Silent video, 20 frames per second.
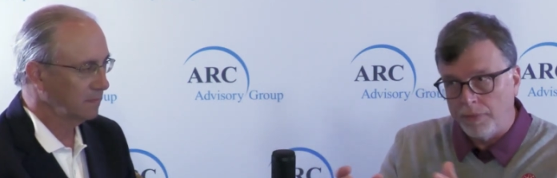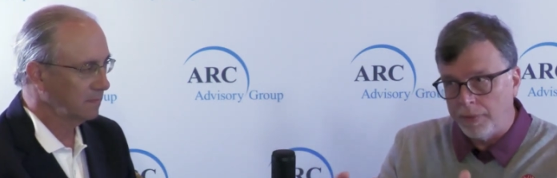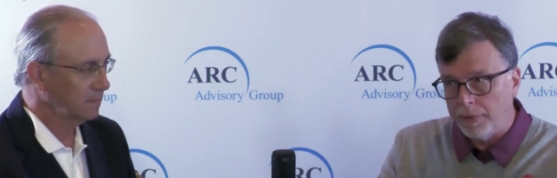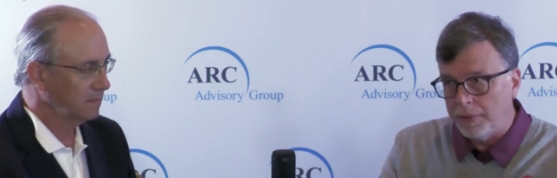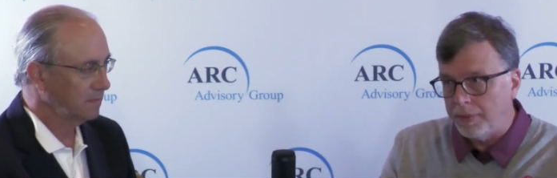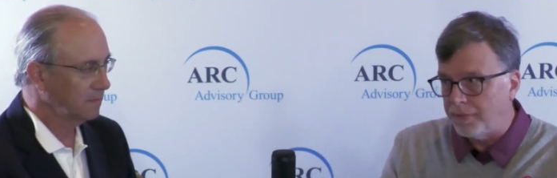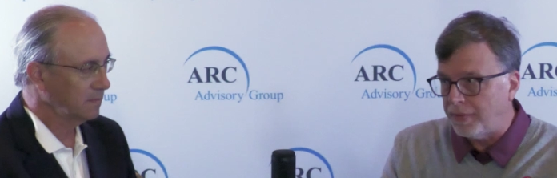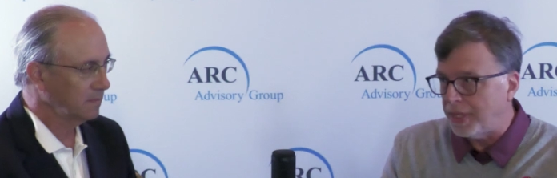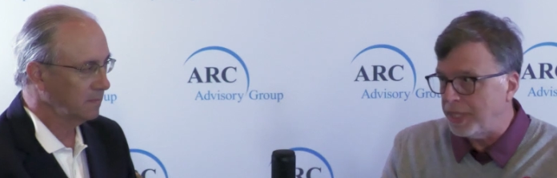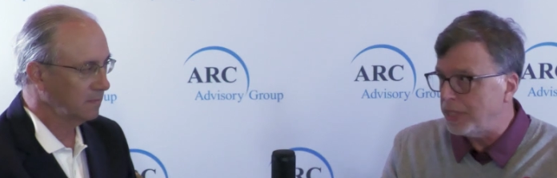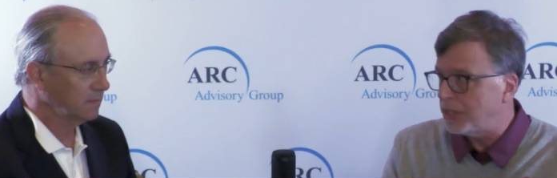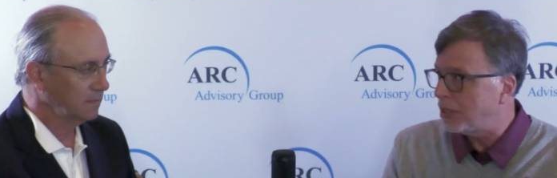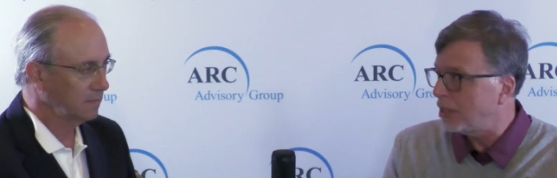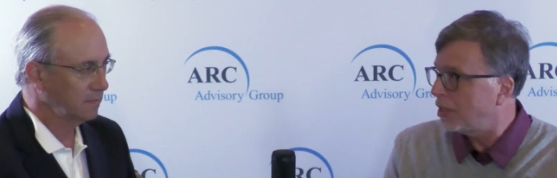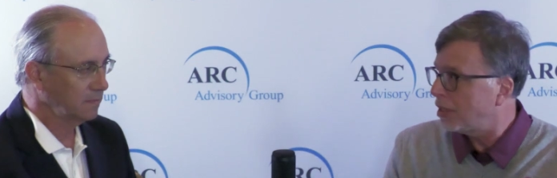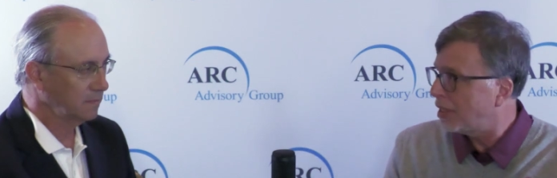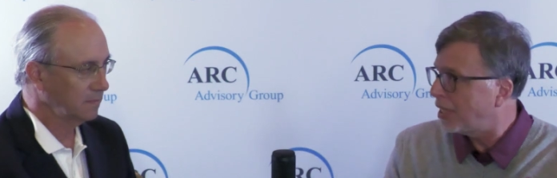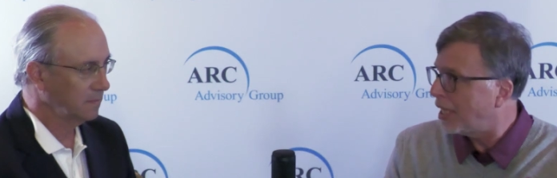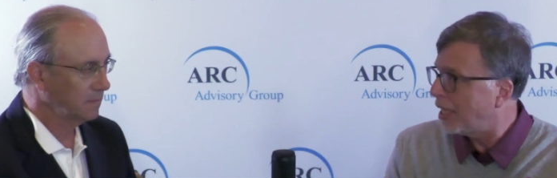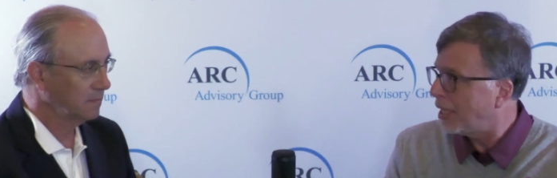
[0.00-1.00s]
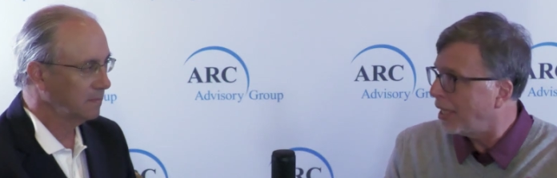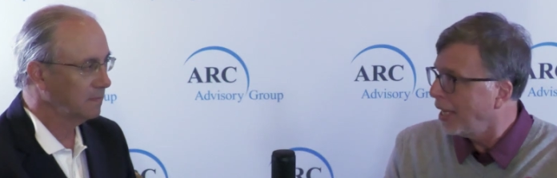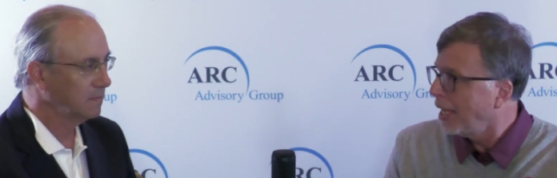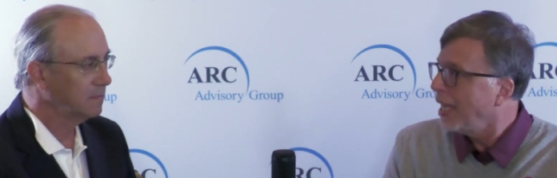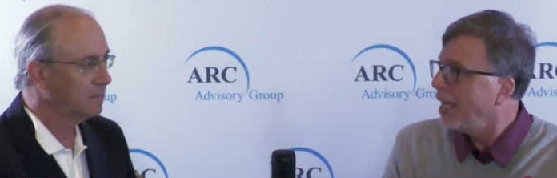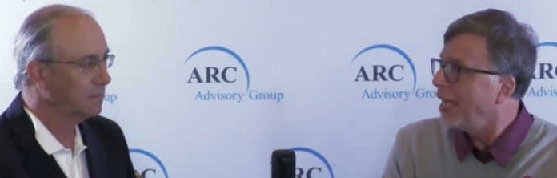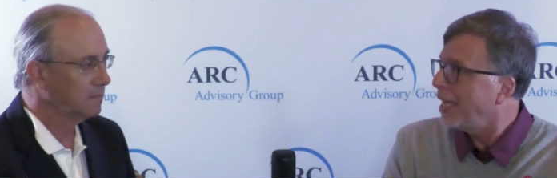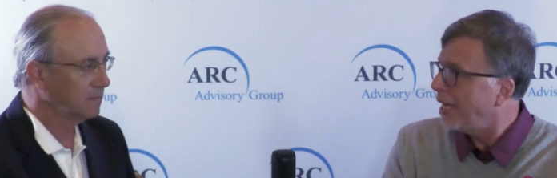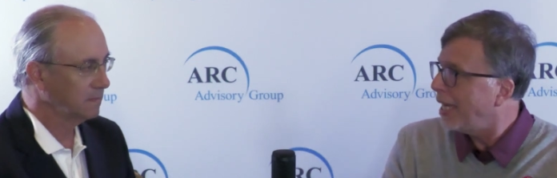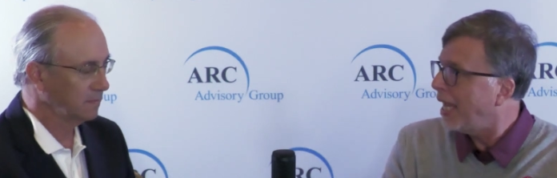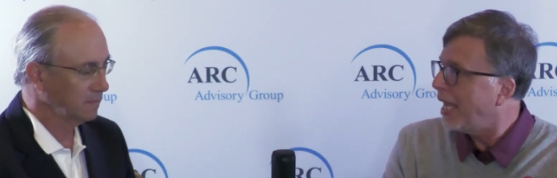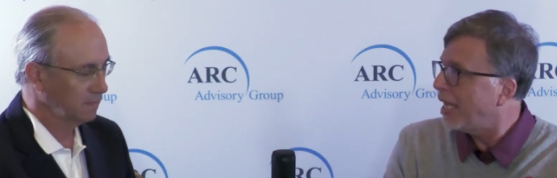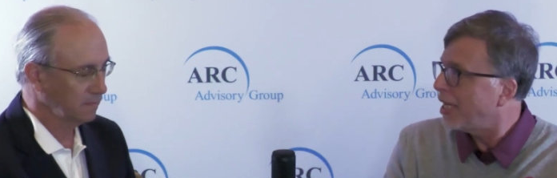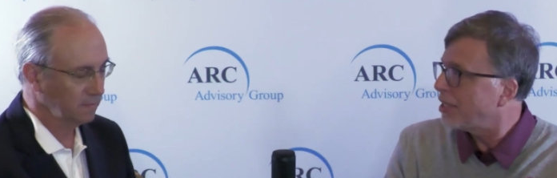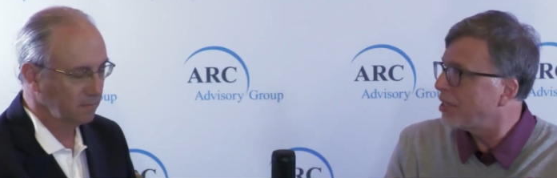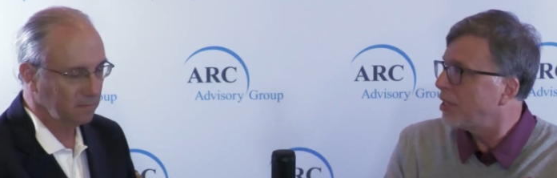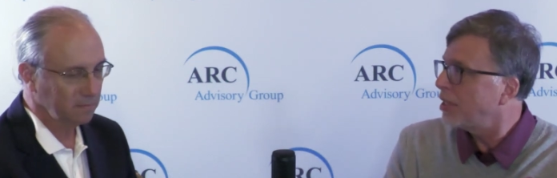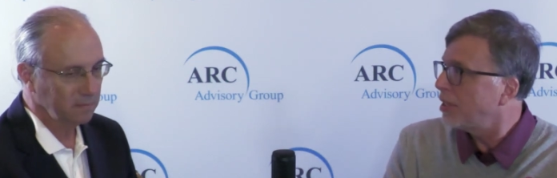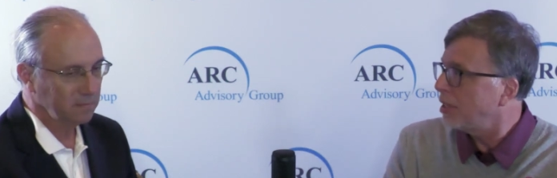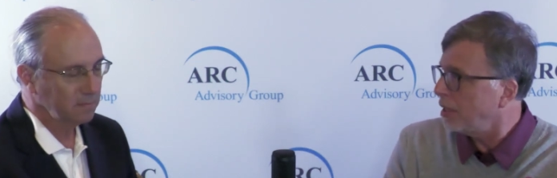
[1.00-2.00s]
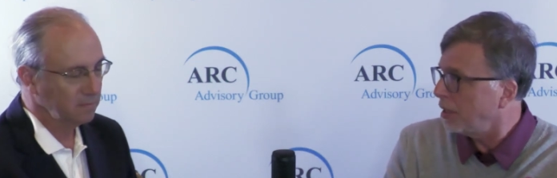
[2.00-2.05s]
Speaker 1: of the devices that it has to